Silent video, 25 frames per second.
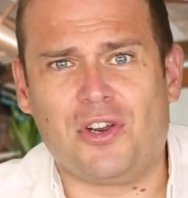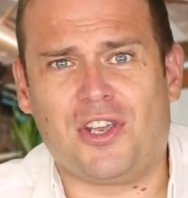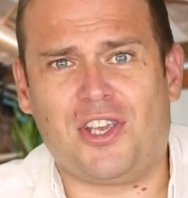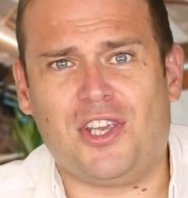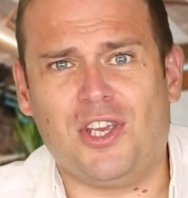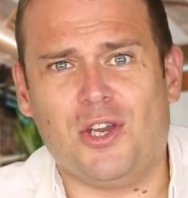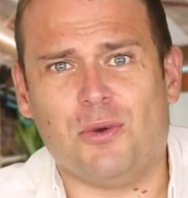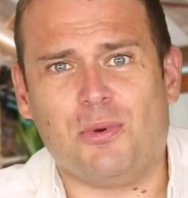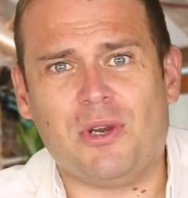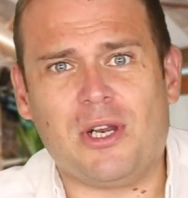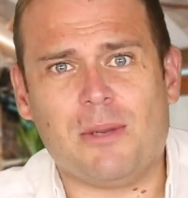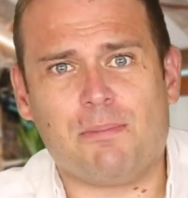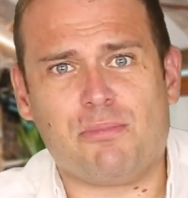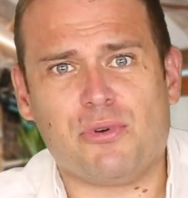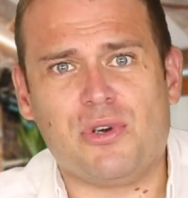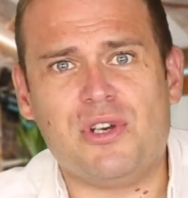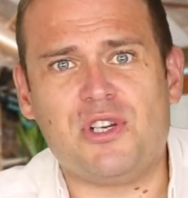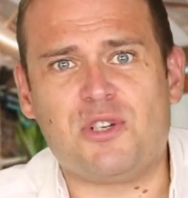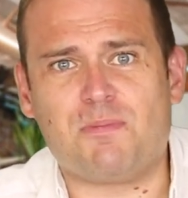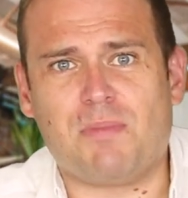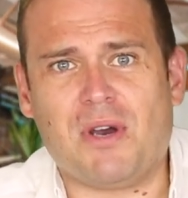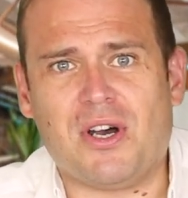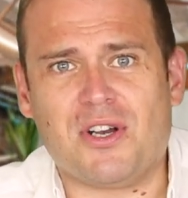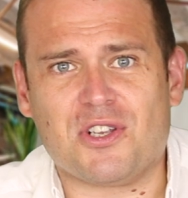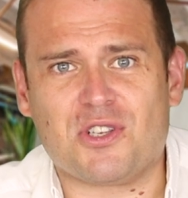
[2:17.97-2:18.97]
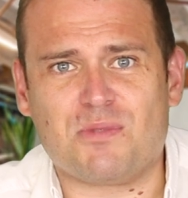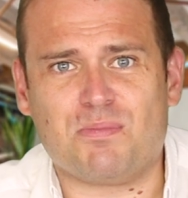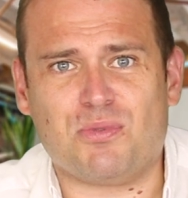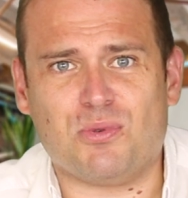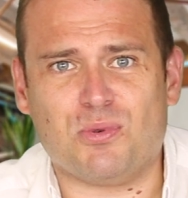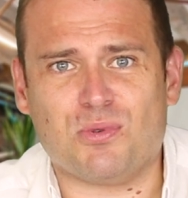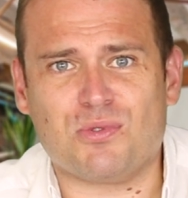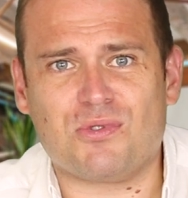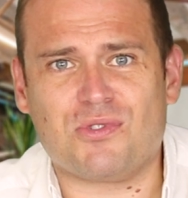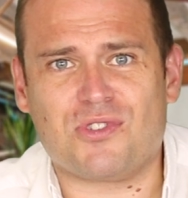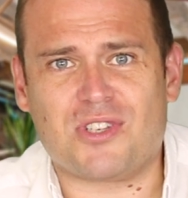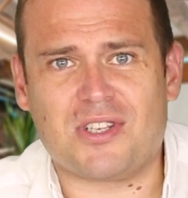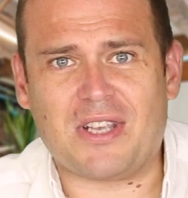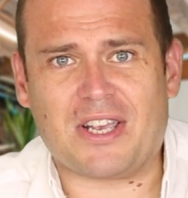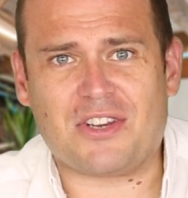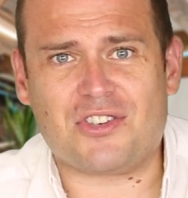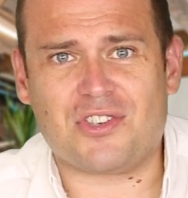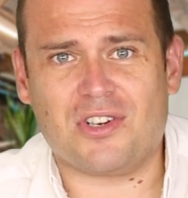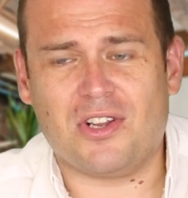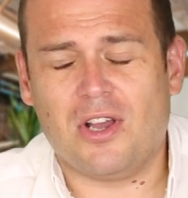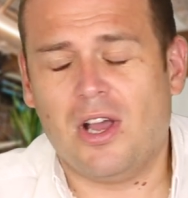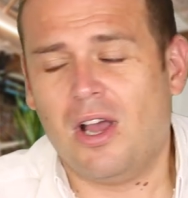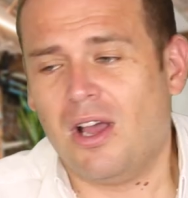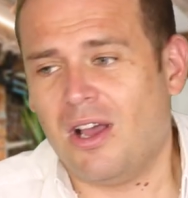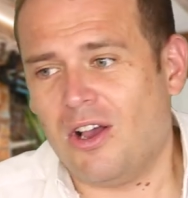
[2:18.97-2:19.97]
queue in the British passport
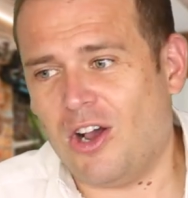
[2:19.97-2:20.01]
section,